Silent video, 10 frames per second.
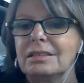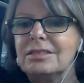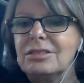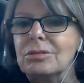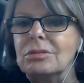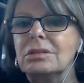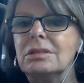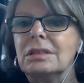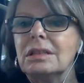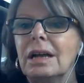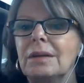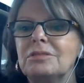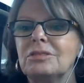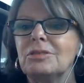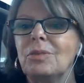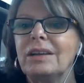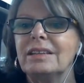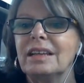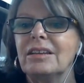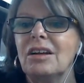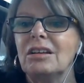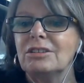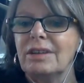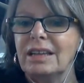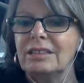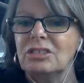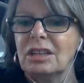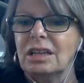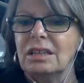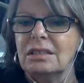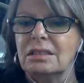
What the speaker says: Sue, I'm sorry, why did I call you Angela?